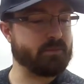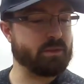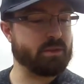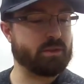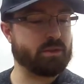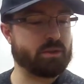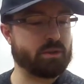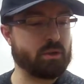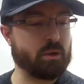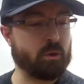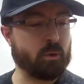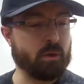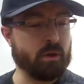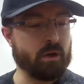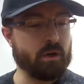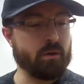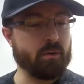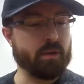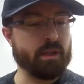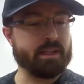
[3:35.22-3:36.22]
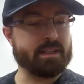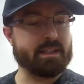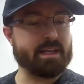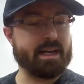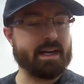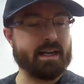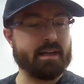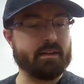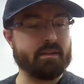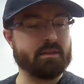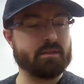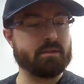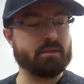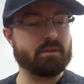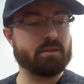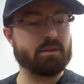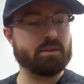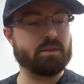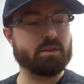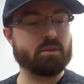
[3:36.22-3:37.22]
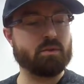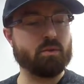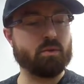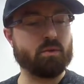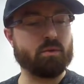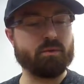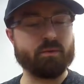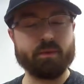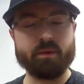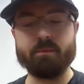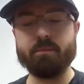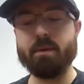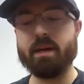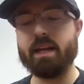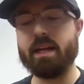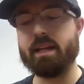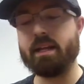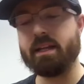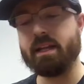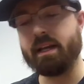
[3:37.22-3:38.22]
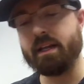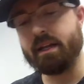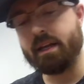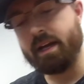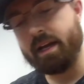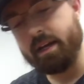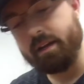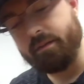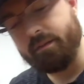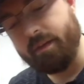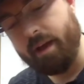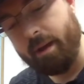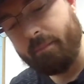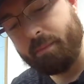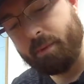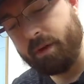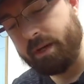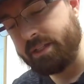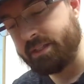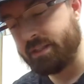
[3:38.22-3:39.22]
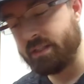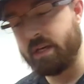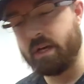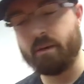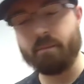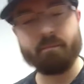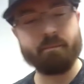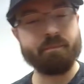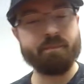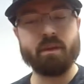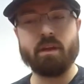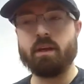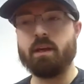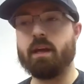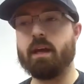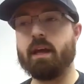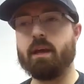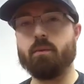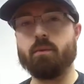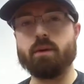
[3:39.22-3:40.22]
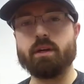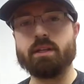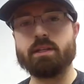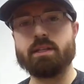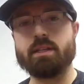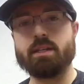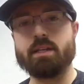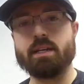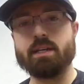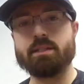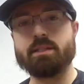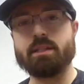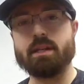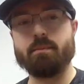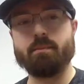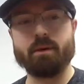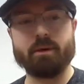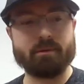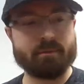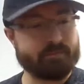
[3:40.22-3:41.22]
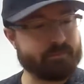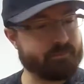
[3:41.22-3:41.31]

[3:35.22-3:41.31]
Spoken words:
So let that just cool for a minute, let it kind of evaporate some, and we'll get to the next step here.